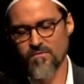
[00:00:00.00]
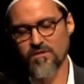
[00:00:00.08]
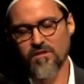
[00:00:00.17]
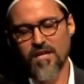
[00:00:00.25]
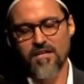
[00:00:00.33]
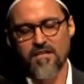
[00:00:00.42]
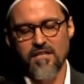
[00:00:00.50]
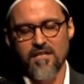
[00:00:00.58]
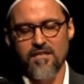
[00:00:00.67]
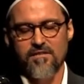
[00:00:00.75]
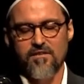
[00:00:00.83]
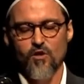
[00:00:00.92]

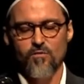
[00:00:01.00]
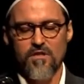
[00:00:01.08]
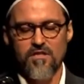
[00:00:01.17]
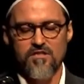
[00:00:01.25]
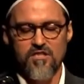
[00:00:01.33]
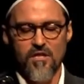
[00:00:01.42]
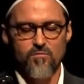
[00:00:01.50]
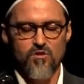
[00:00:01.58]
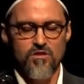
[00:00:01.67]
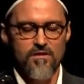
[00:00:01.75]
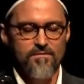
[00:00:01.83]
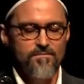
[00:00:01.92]
gluttony,
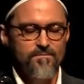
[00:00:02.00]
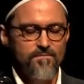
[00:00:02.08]
overconsumption.